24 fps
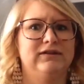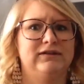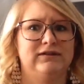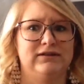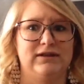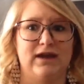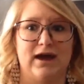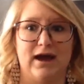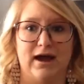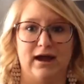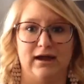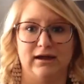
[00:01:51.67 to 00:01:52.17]

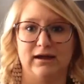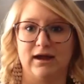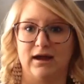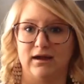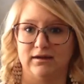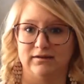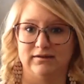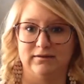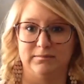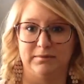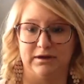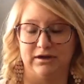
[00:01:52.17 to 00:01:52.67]
not
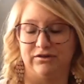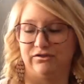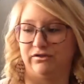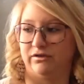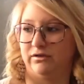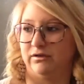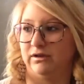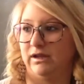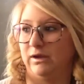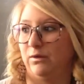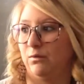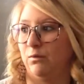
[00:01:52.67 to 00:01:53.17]

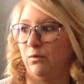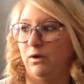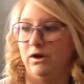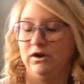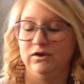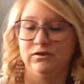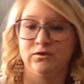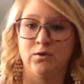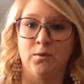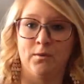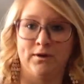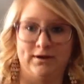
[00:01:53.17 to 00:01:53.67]
constipation. Like, what
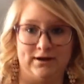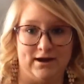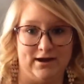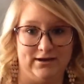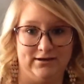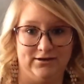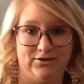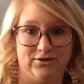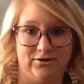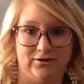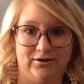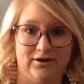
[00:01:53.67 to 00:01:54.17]
is going on
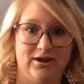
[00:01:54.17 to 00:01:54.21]
here?